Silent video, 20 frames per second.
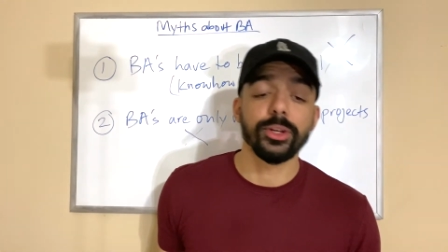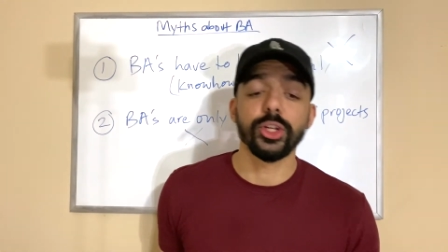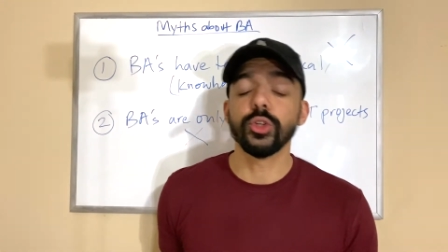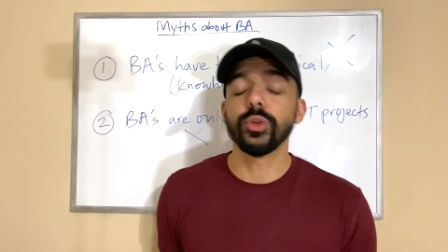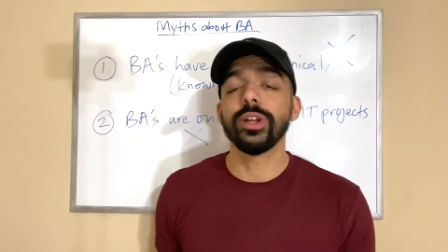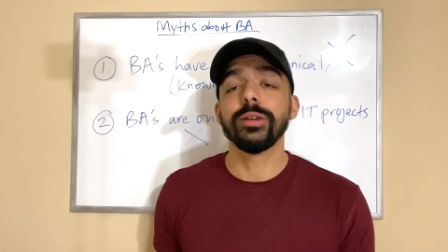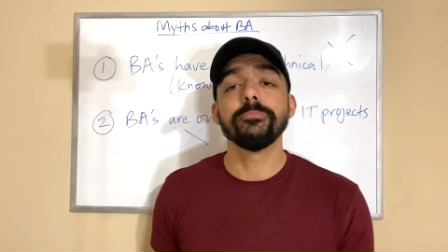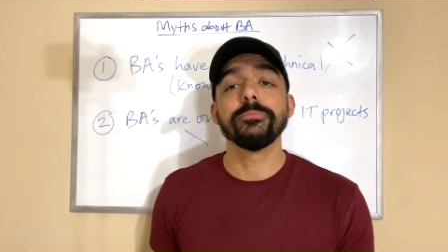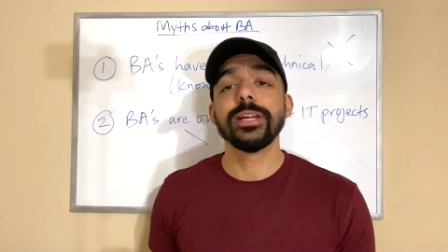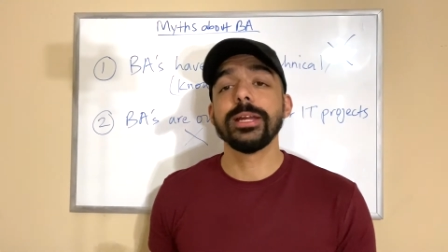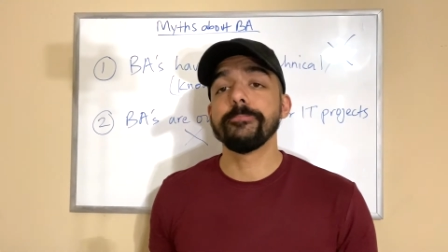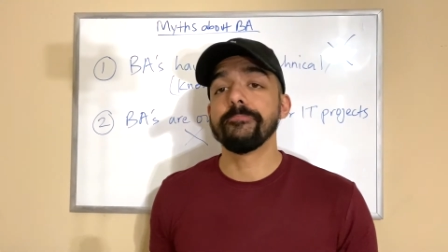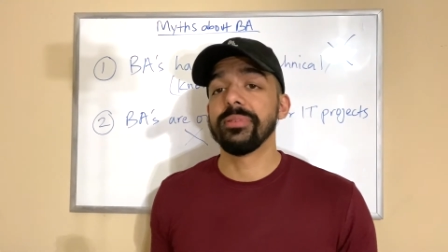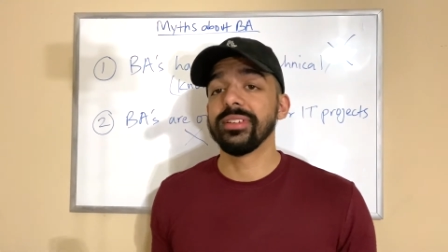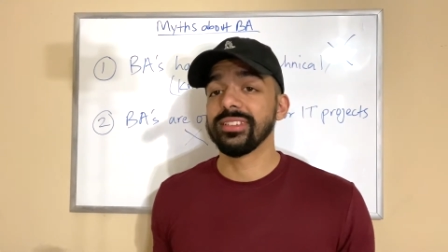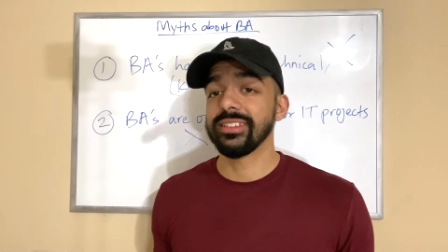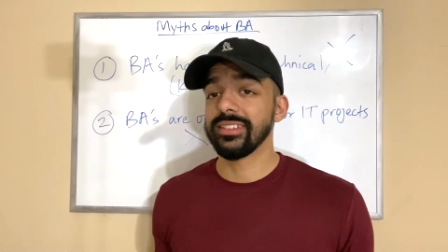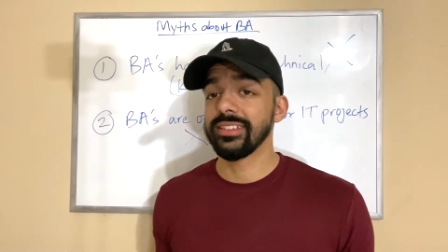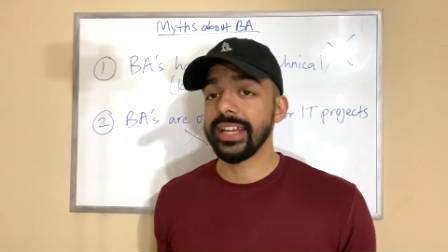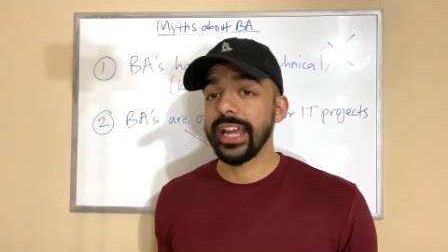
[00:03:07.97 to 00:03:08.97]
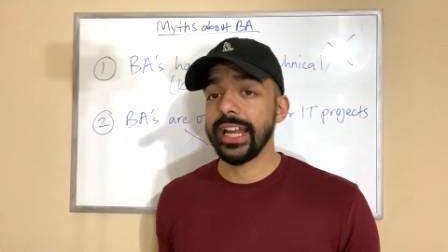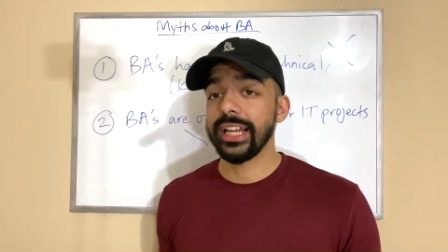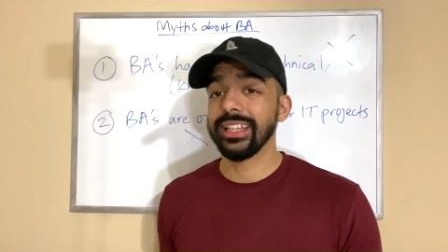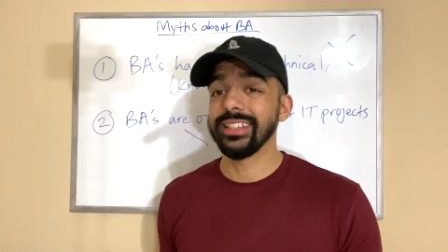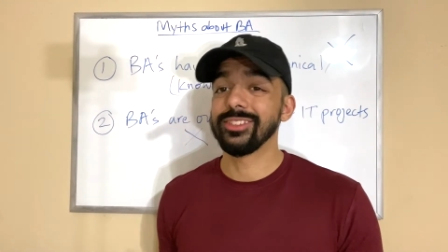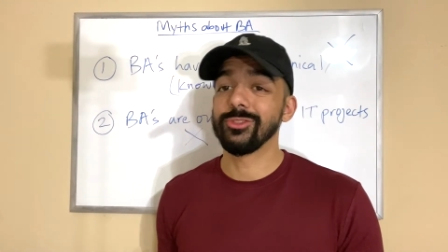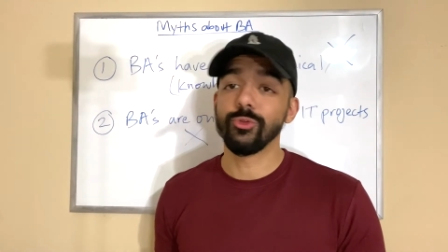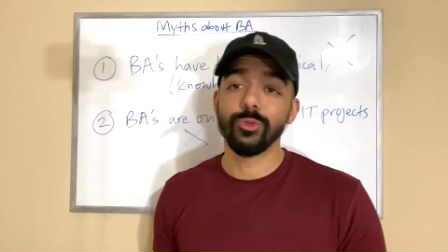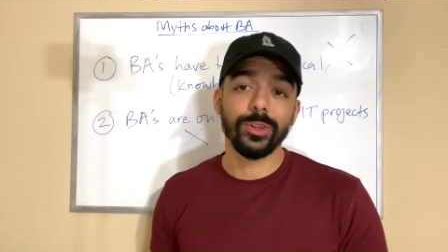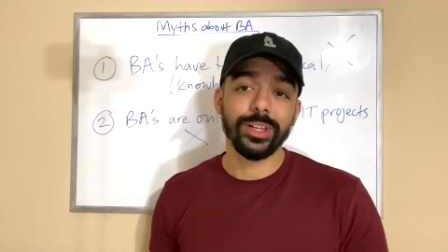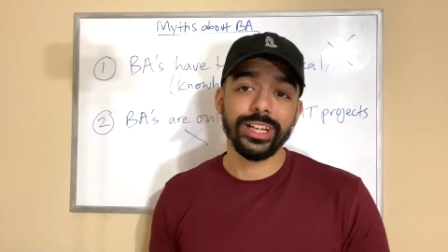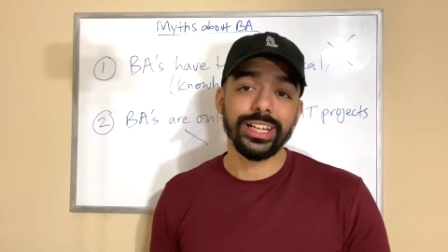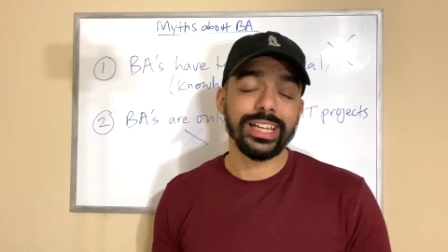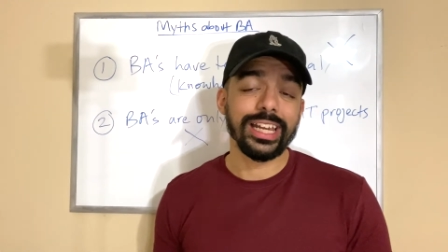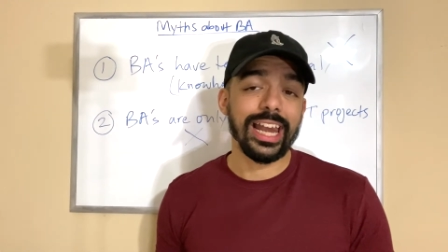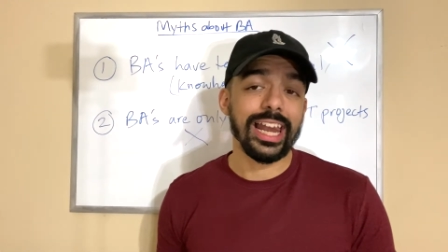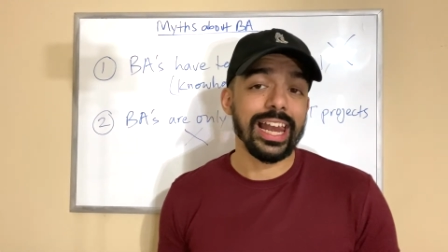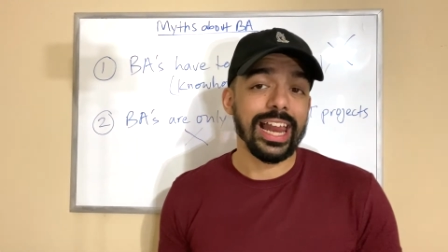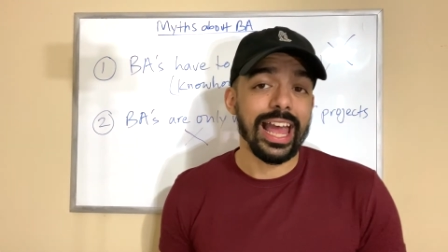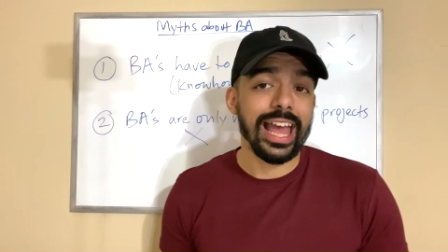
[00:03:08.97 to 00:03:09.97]
You can be a business analyst really
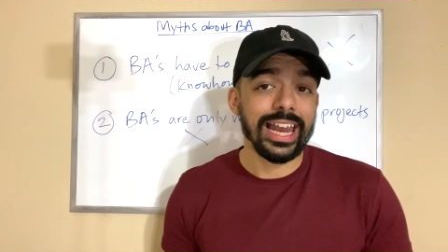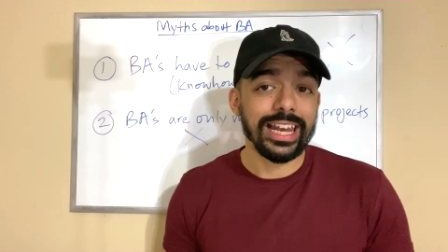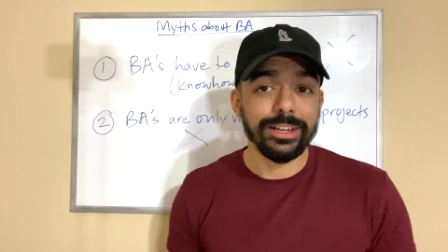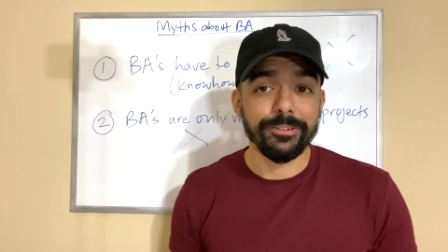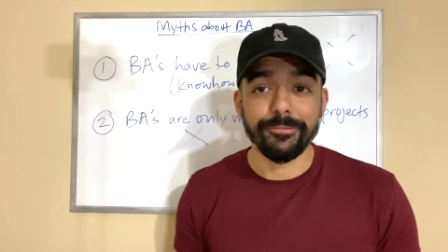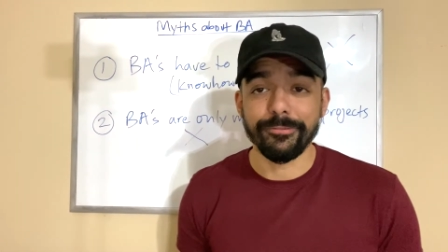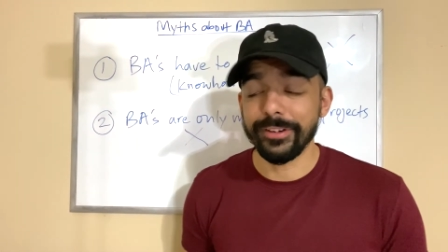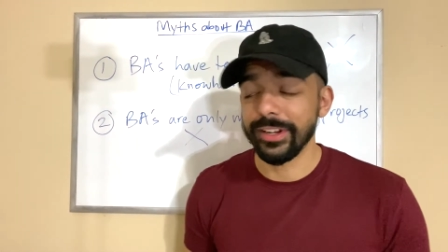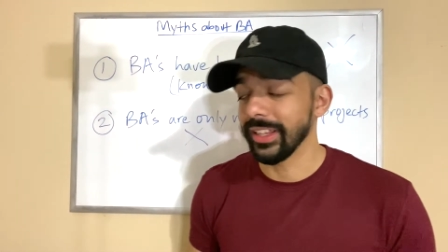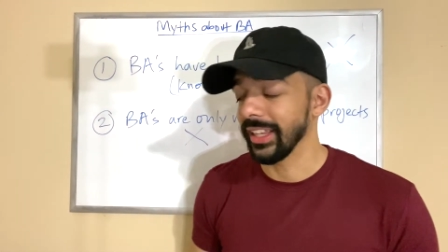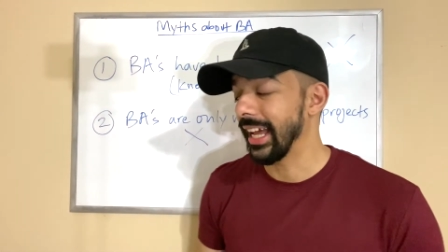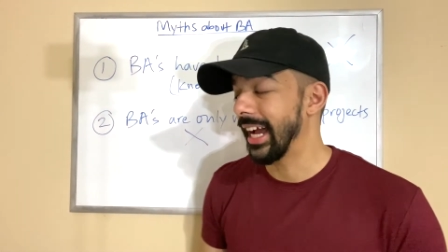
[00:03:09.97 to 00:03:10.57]
in any field.